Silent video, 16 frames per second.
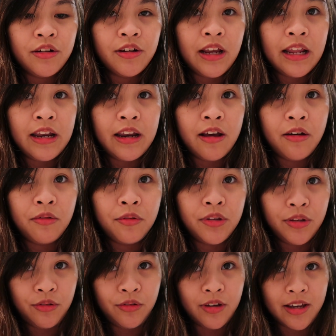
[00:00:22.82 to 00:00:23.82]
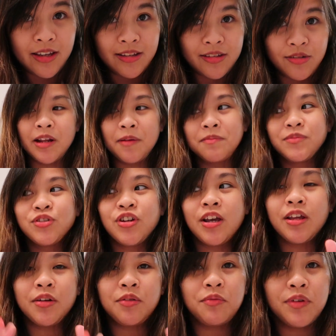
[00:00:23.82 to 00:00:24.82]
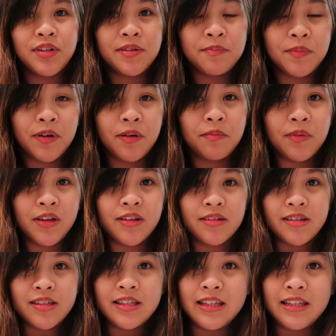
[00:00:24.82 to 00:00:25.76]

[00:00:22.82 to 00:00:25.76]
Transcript: right now, you guys. I'm trying to whisper because